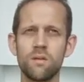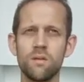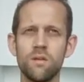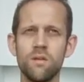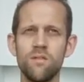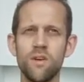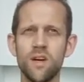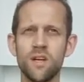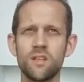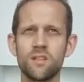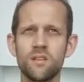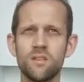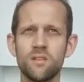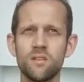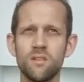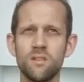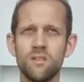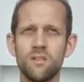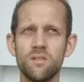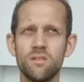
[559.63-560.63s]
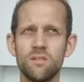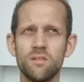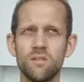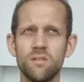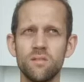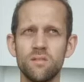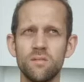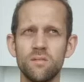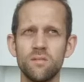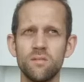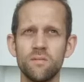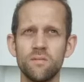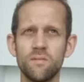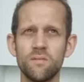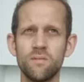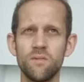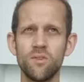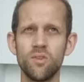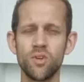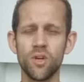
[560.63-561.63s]
You've had
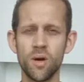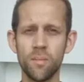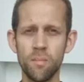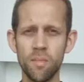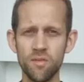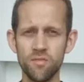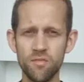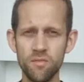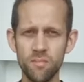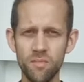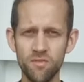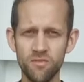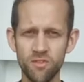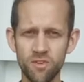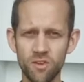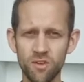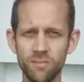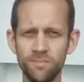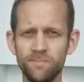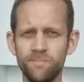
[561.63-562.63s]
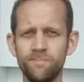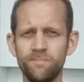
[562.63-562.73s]
your number from before.